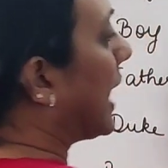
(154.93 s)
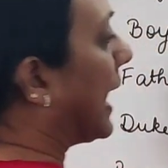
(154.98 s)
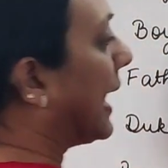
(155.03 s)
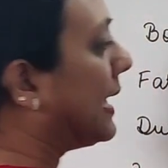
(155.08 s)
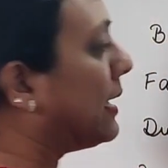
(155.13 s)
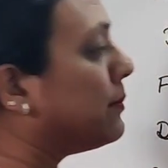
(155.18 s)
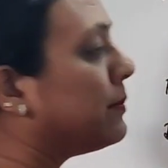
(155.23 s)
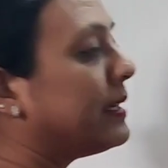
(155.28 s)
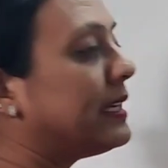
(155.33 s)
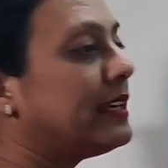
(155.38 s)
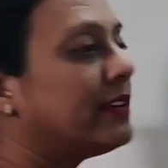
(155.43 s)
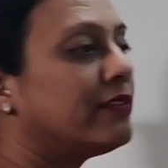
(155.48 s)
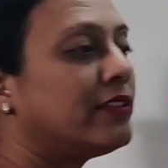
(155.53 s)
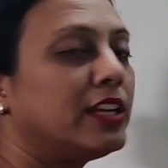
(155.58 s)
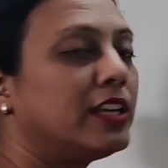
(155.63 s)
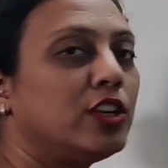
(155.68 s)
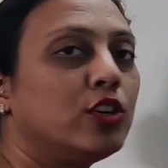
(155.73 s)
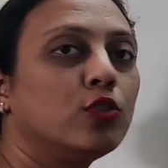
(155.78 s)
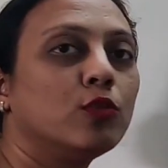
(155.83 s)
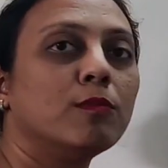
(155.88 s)
I will be
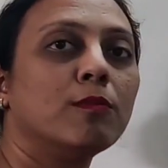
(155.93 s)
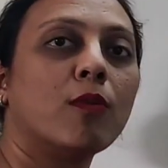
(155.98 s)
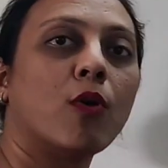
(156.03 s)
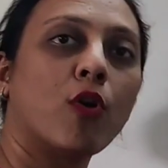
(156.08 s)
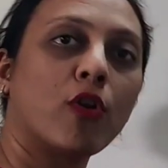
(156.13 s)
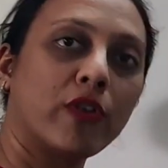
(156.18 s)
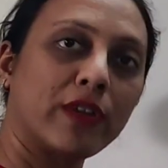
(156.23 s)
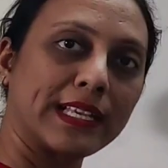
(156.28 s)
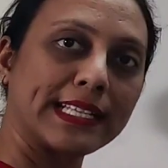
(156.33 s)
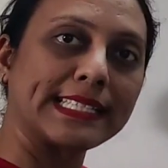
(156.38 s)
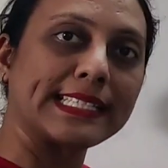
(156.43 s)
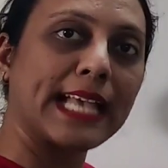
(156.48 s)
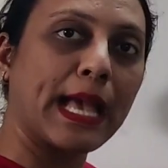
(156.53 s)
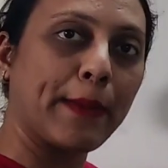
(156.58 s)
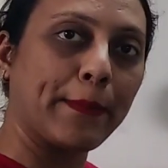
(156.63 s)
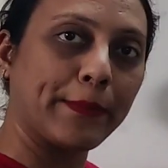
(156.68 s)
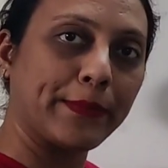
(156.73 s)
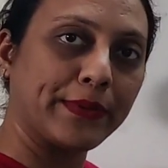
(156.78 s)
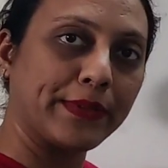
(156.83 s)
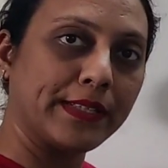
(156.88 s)
giving you more
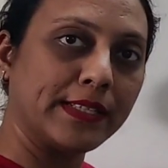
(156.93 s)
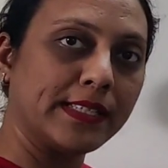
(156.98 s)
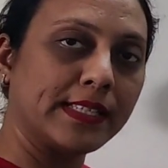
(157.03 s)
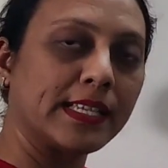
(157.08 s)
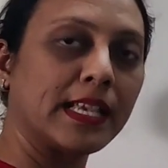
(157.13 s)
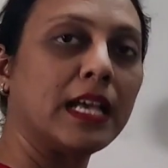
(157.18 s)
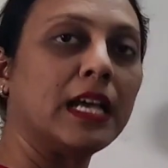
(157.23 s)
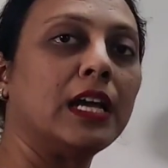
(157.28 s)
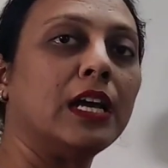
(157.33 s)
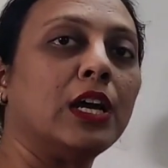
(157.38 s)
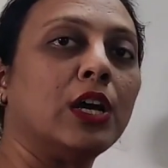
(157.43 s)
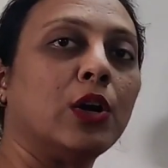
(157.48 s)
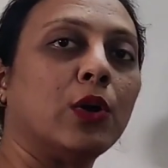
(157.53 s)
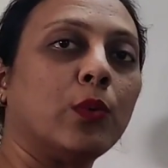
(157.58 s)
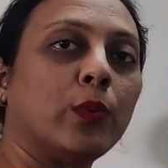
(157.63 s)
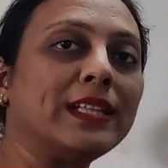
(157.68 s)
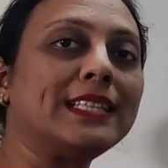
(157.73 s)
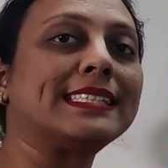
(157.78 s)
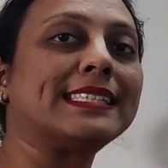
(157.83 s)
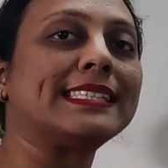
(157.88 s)
examples
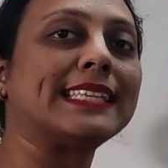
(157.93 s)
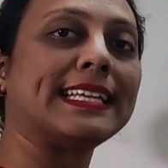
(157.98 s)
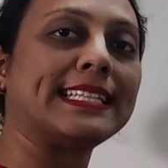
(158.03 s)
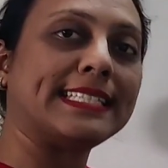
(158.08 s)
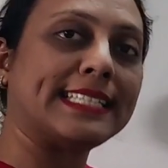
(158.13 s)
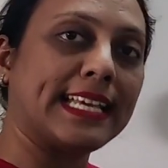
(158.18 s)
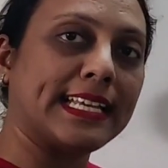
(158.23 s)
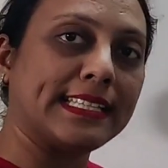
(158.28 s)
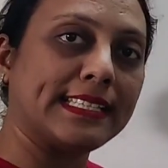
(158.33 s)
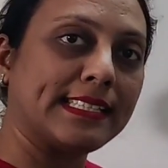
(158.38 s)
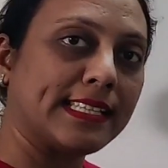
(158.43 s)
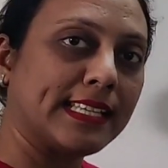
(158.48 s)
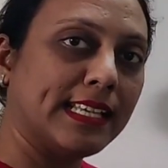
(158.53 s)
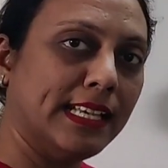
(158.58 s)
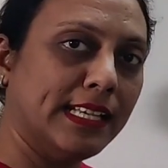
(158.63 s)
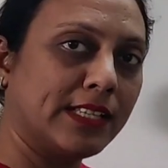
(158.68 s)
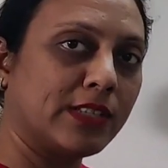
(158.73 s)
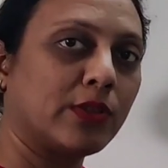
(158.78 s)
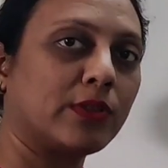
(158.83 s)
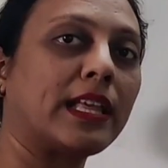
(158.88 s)
with
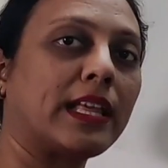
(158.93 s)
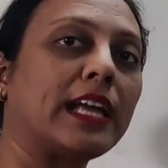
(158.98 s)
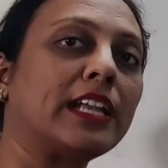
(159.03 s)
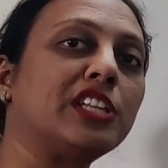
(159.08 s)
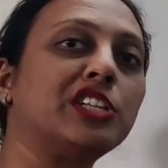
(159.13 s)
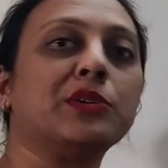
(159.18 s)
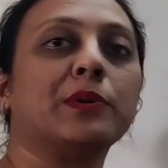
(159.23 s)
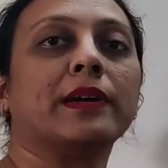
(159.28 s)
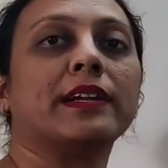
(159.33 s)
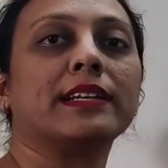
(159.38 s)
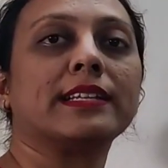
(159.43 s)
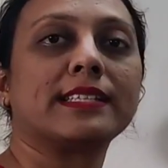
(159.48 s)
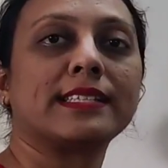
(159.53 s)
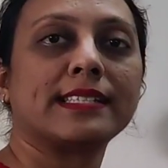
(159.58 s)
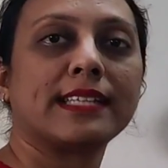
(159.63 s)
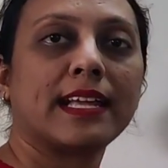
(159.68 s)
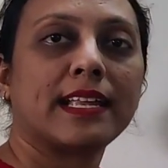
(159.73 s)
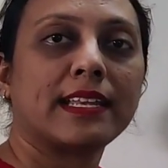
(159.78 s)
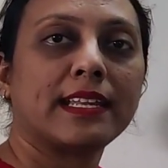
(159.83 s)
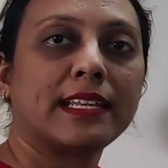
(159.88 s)
sentences so that you
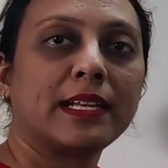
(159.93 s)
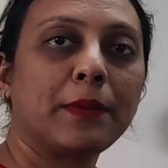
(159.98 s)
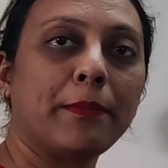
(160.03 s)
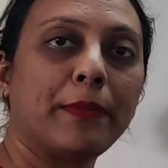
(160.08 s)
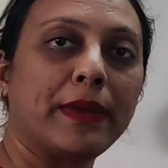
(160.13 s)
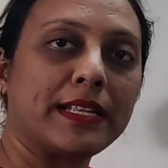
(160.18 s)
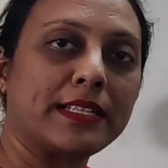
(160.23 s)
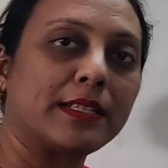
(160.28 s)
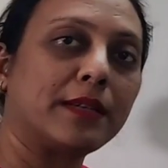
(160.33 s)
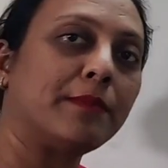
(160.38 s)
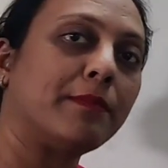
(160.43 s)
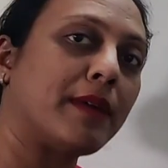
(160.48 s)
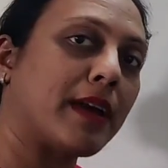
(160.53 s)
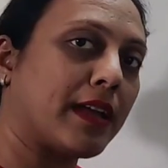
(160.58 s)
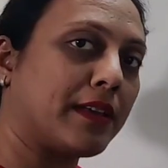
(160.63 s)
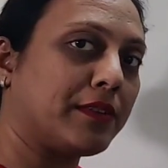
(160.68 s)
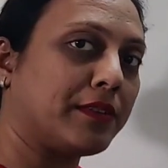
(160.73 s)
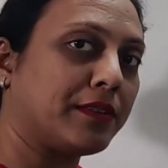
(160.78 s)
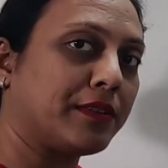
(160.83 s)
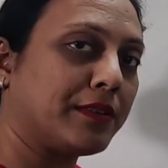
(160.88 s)
understand in a better
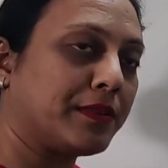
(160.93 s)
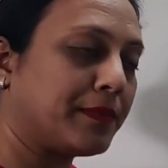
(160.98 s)
manner.